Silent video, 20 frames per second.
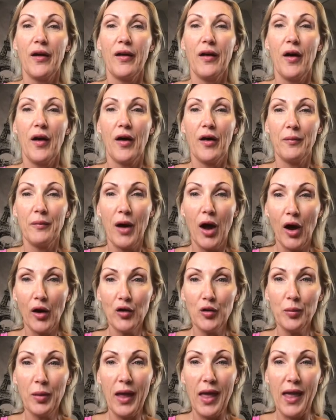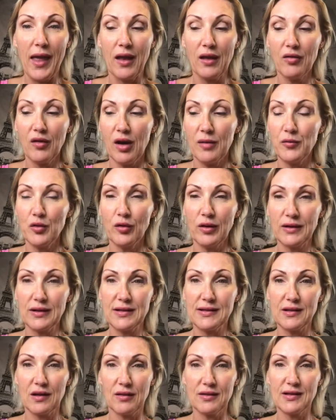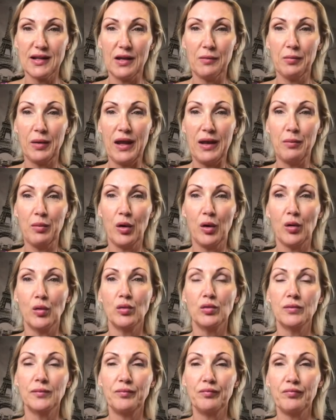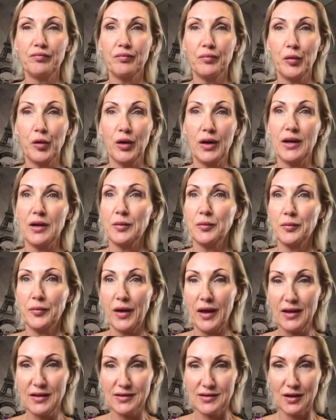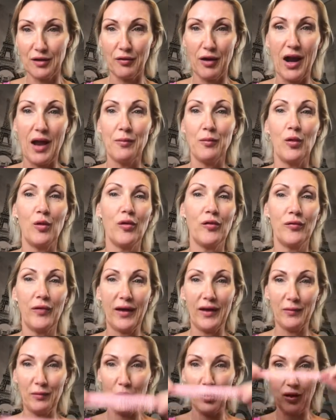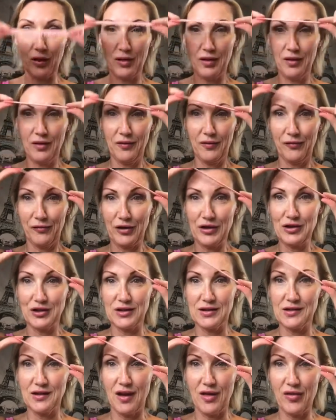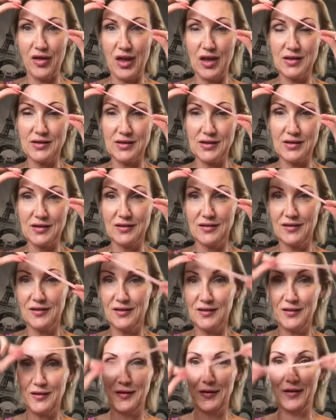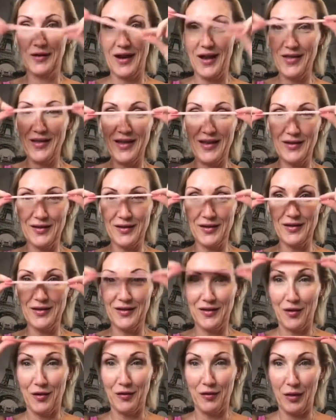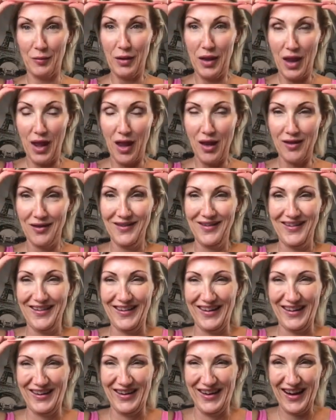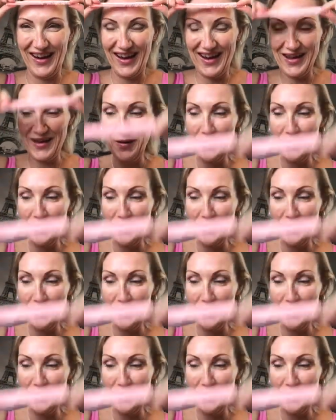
I'm hoping that I'm not going to start seeing people putting on Instagram or Facebook fringes like this or up here. Okay.